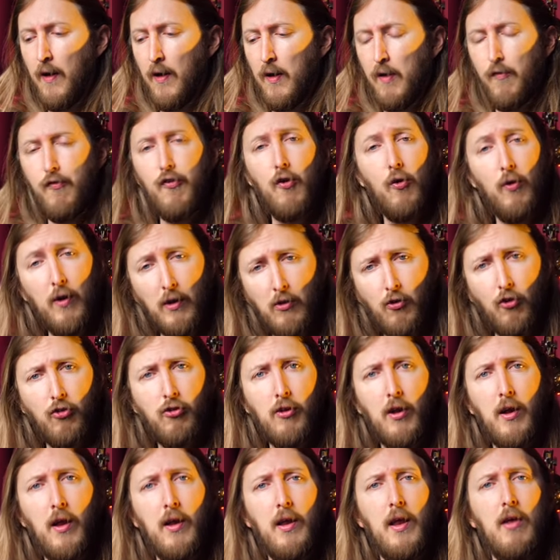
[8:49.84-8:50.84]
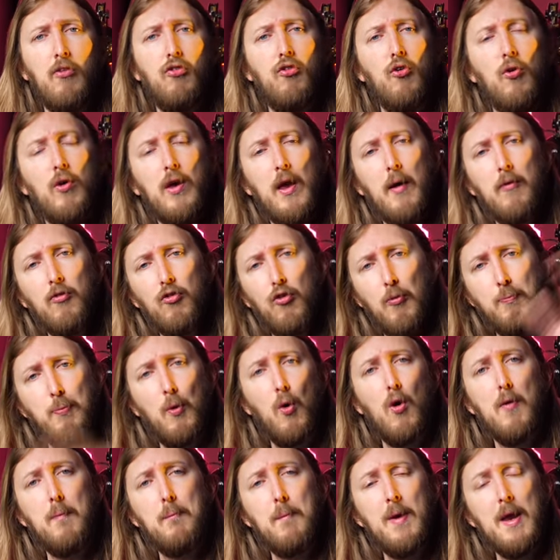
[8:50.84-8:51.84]
if you're interested in this, you can
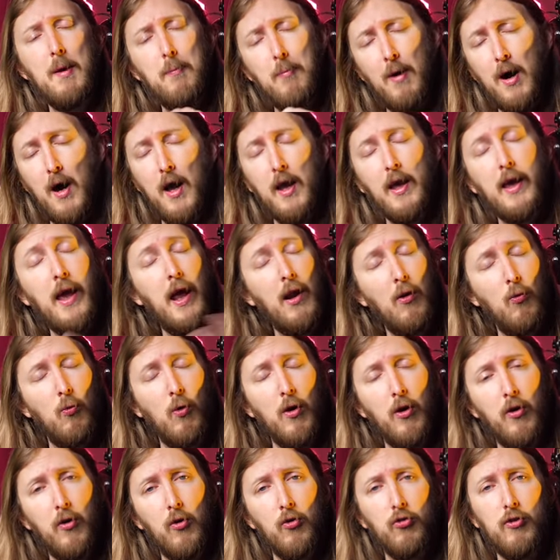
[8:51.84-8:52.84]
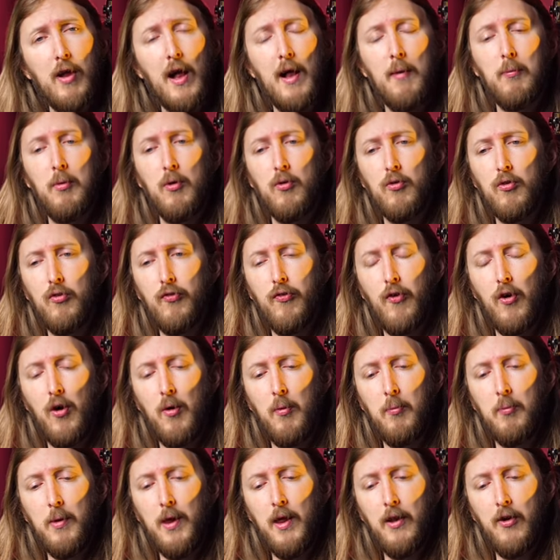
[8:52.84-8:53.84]
support me by getting one of those albums
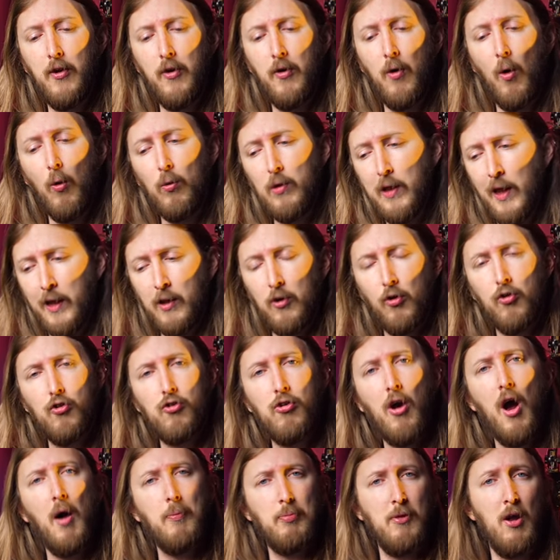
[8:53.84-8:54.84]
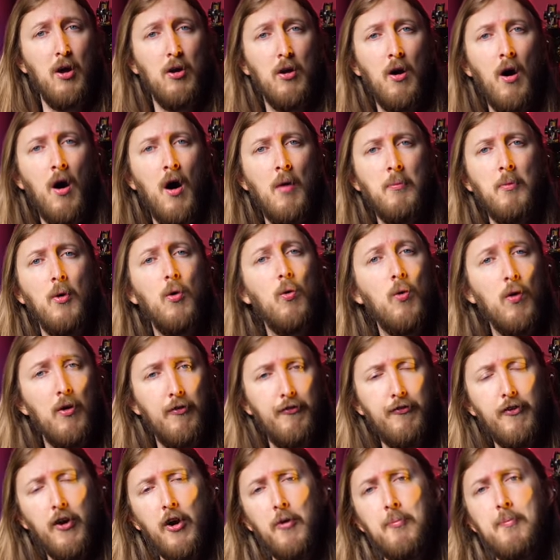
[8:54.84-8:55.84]
from either olaenglundshop.com or
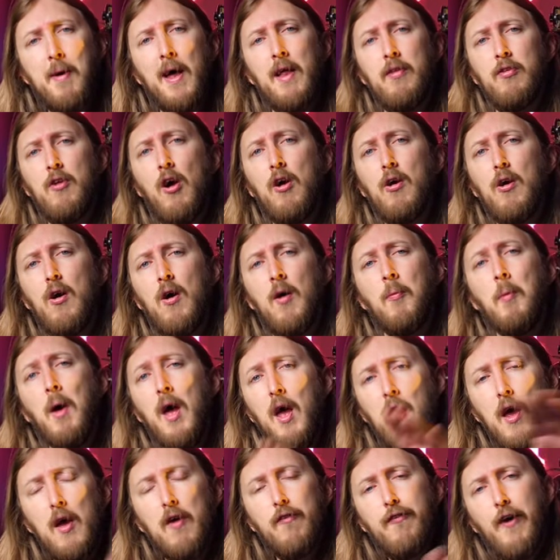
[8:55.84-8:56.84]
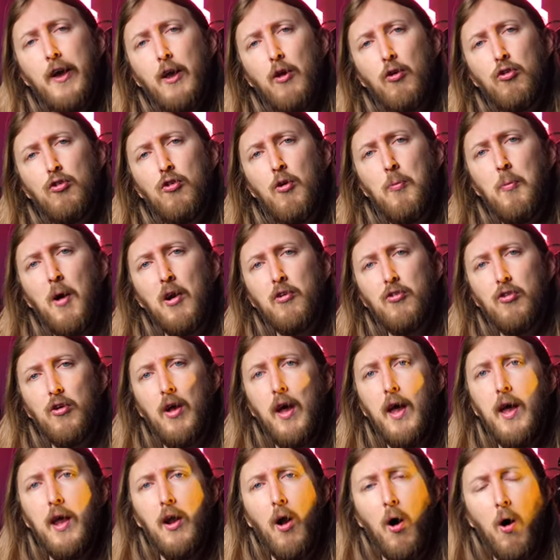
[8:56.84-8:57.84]
fearedband.com. Thank you so much.
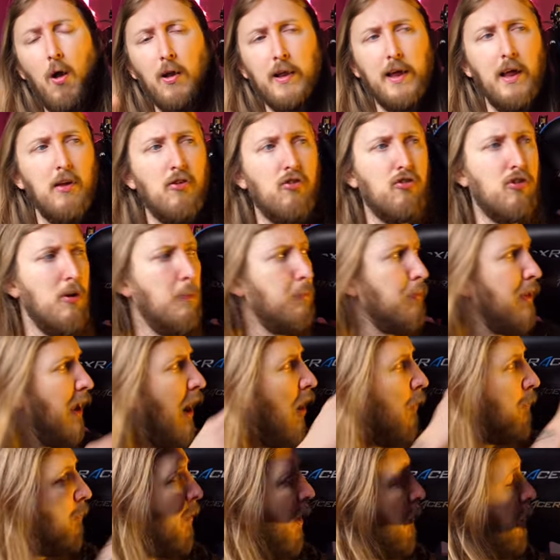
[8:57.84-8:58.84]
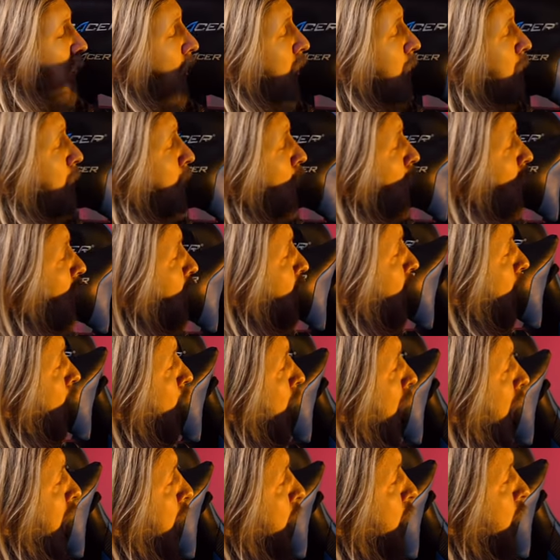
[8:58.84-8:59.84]
It all gets shipped out by my beautiful
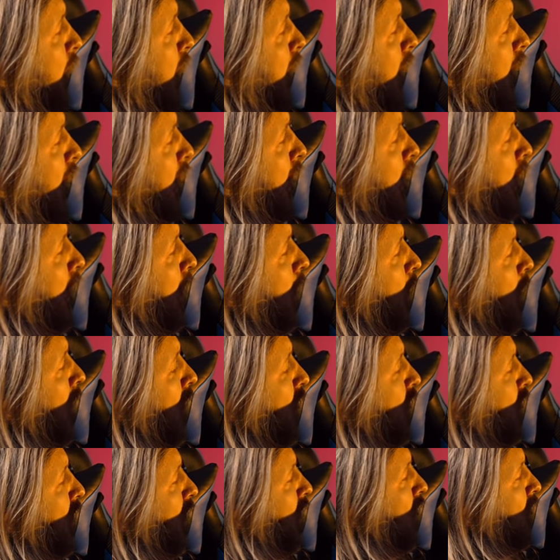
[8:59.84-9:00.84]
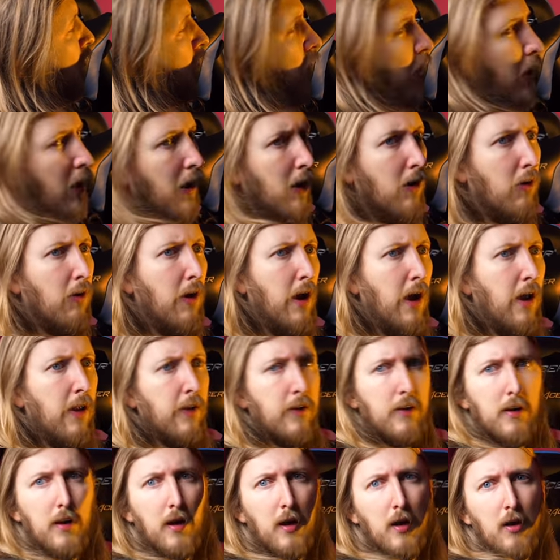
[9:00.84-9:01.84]
wife when she's here.
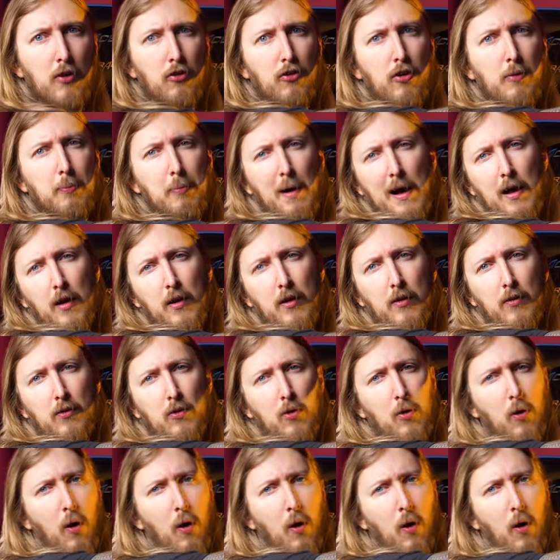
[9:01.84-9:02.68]
And she, you